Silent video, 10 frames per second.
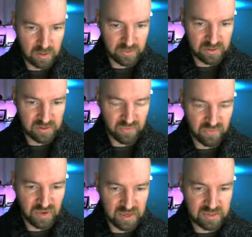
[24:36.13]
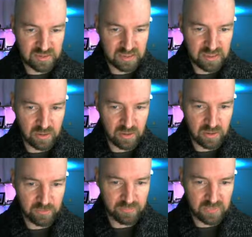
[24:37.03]
this face
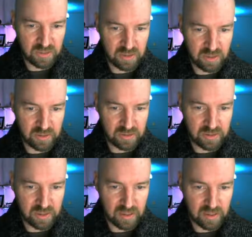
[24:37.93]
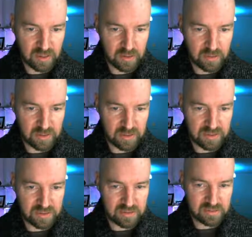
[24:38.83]
here on the
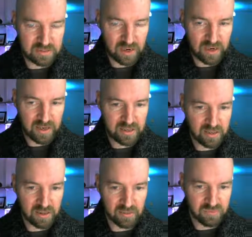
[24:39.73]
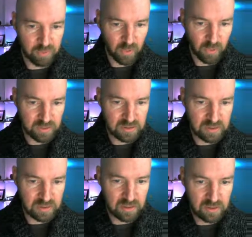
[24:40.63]
inside of the
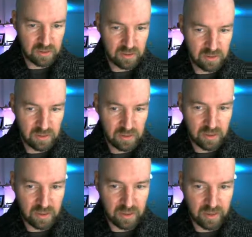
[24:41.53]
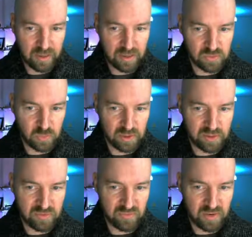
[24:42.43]
bolt as one
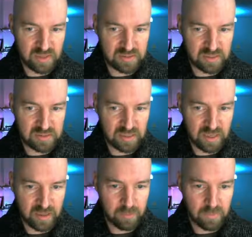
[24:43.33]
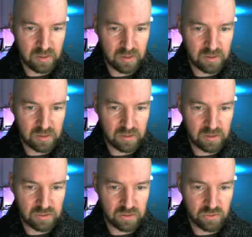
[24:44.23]
of the faces that I'm
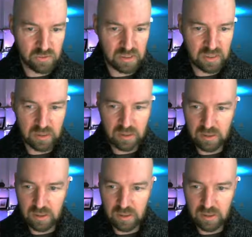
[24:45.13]
choosing,